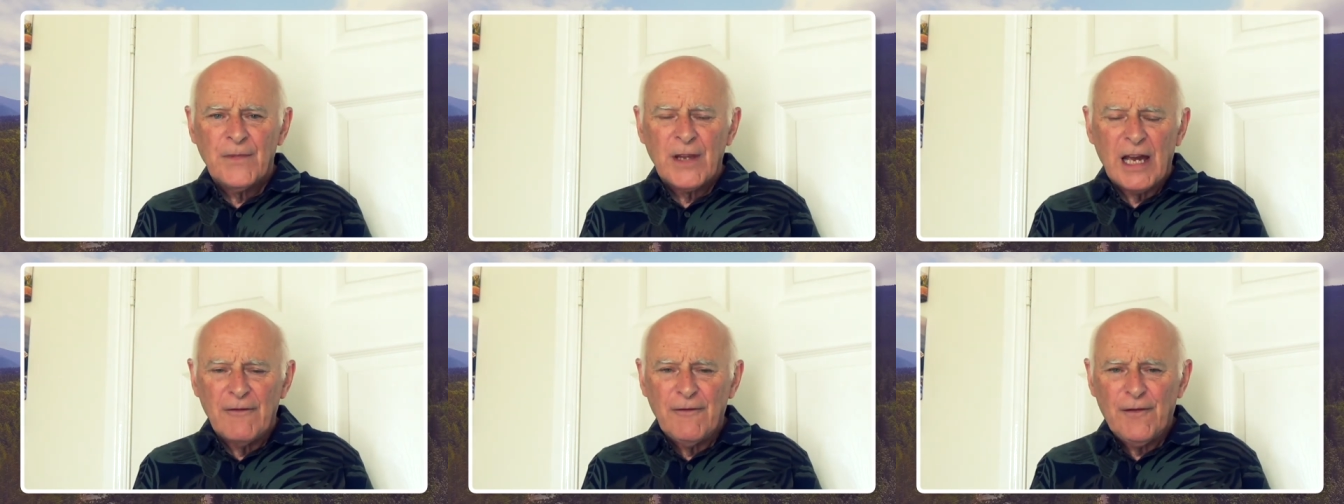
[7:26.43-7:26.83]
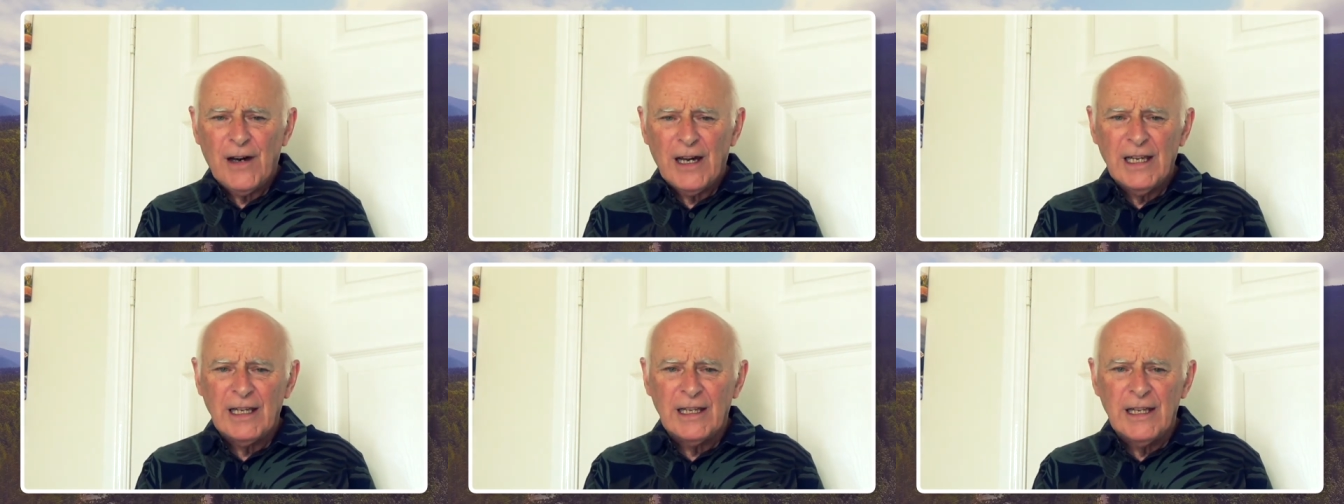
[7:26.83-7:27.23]
And
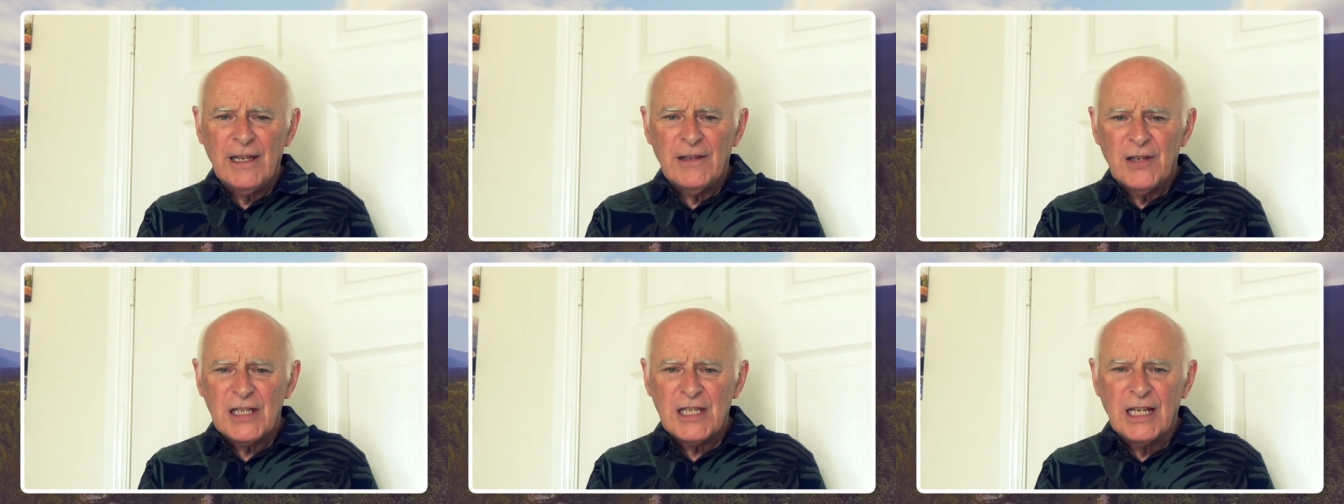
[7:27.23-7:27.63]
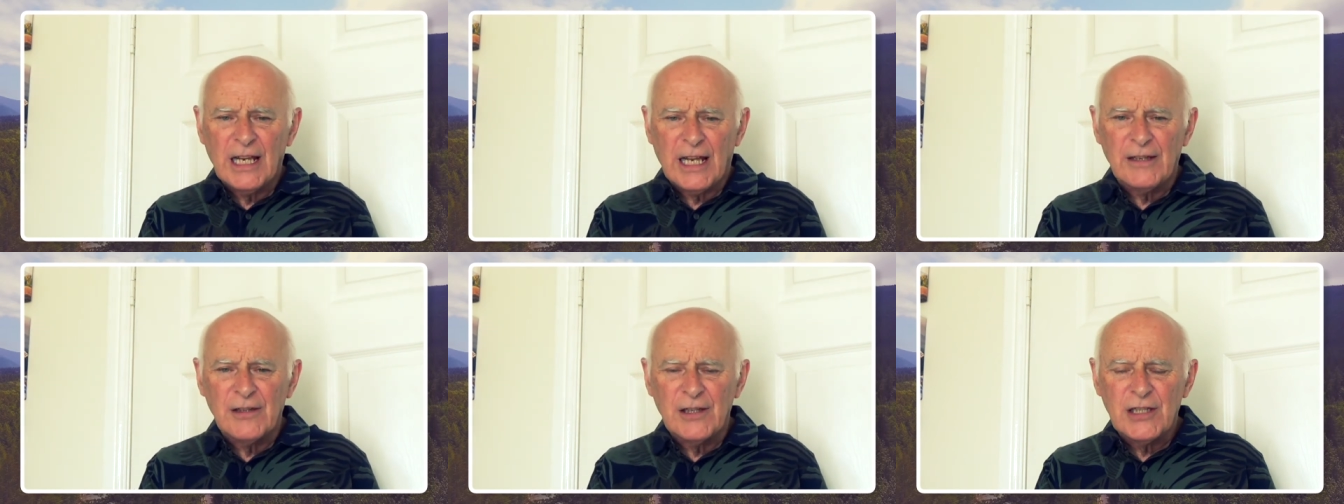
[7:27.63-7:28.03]
finally, this
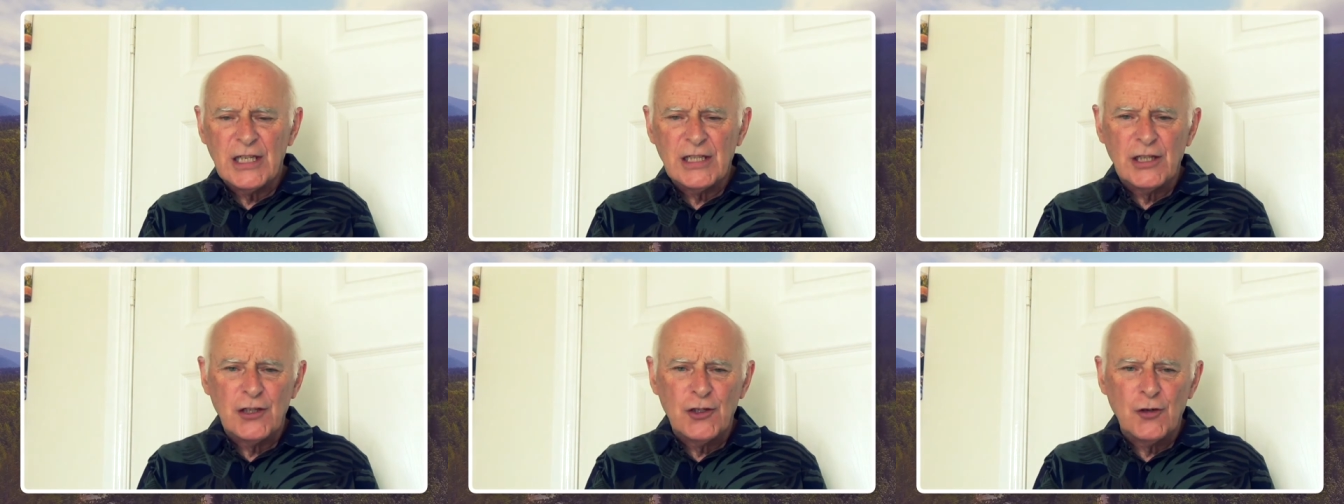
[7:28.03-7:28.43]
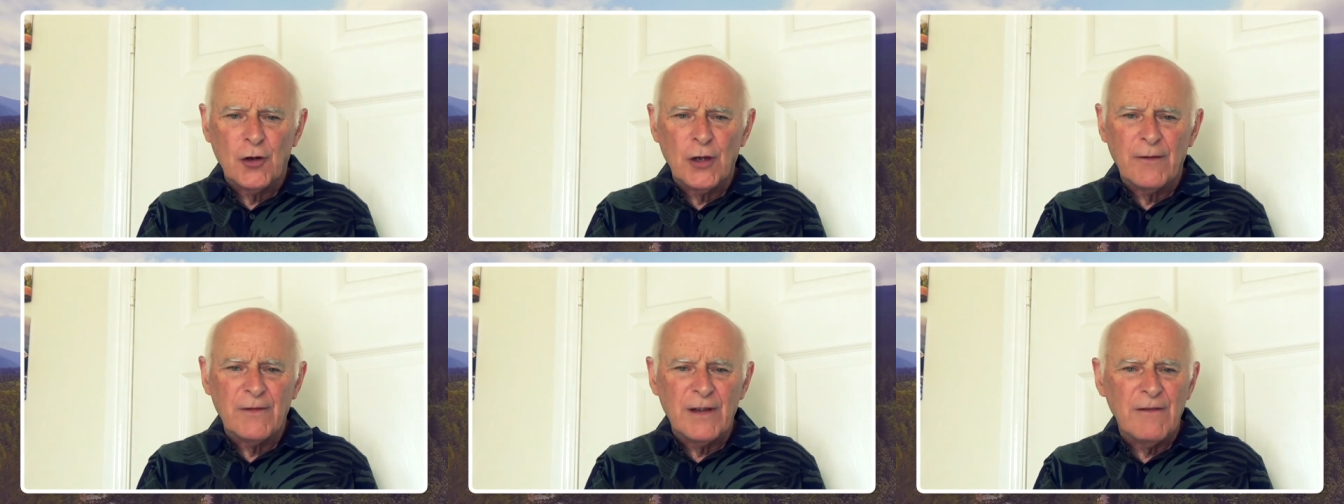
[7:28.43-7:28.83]
gladness is the joy
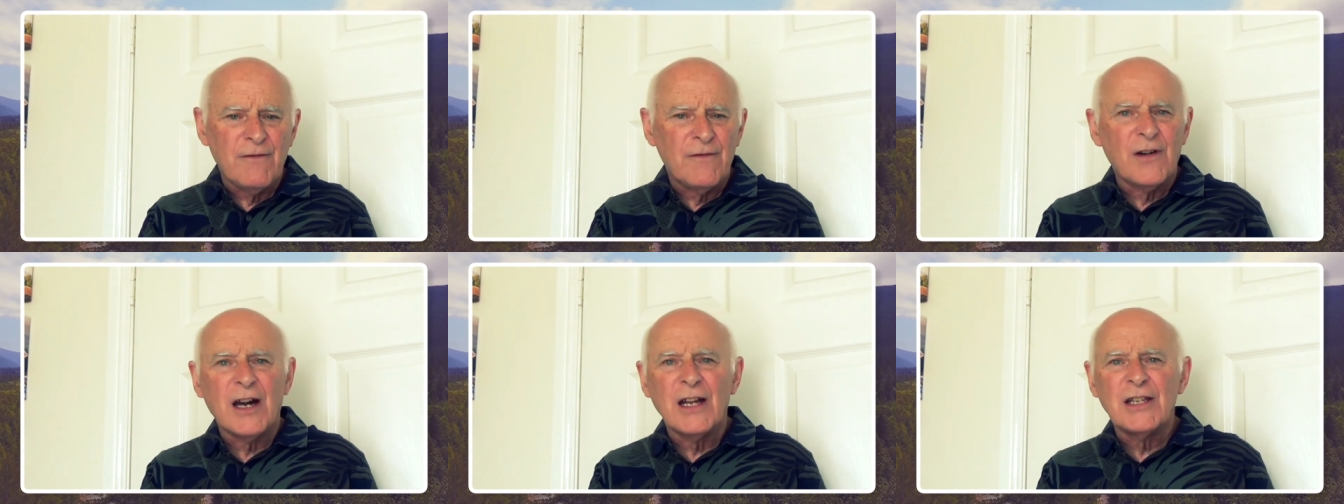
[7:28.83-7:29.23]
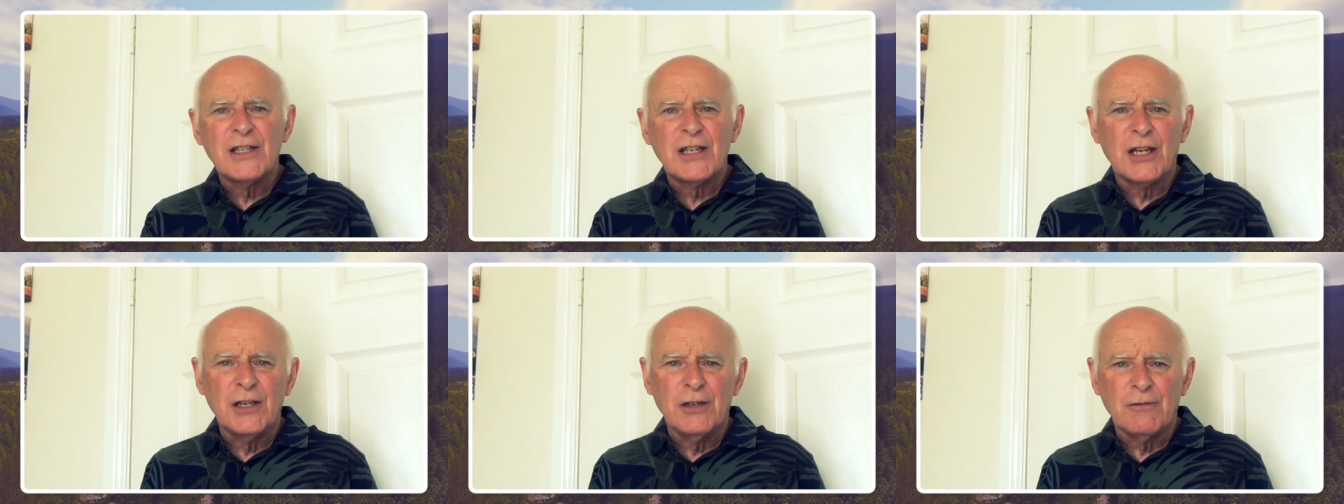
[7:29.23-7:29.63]
of divine
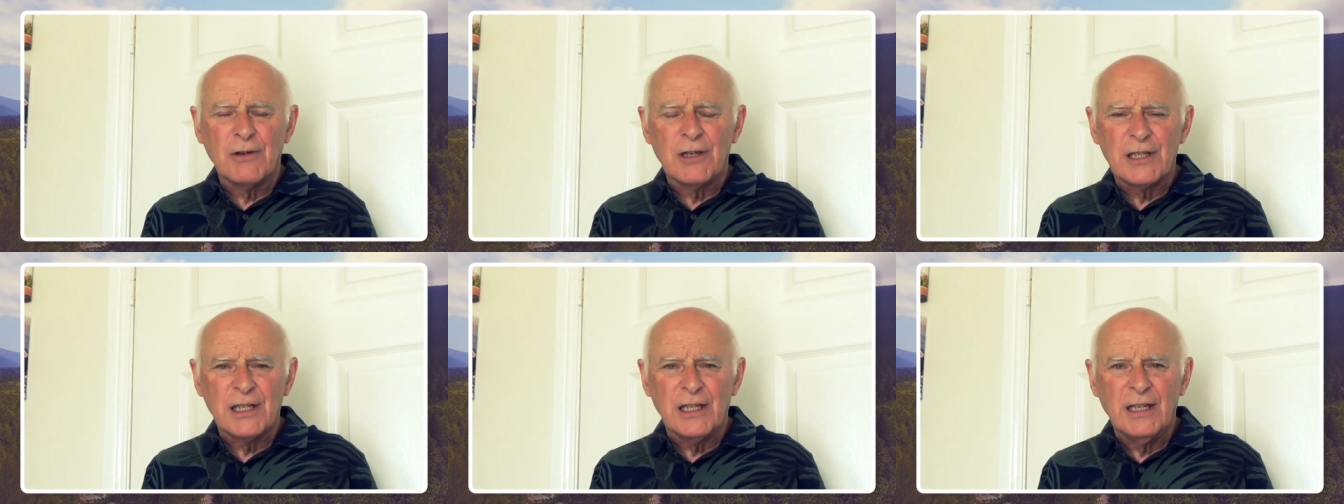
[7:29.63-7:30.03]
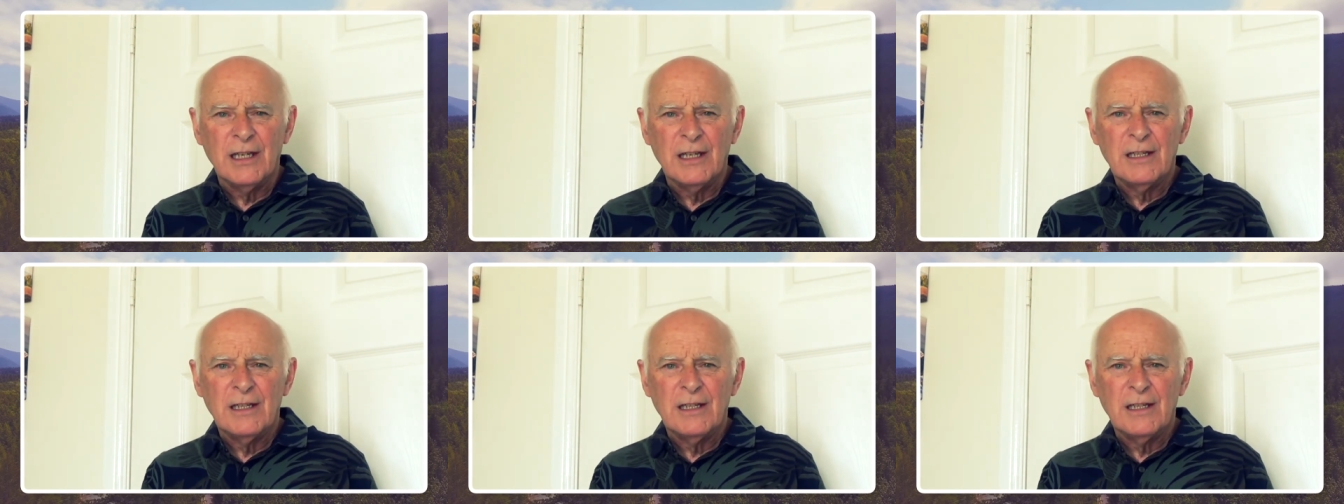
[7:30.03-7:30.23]
security.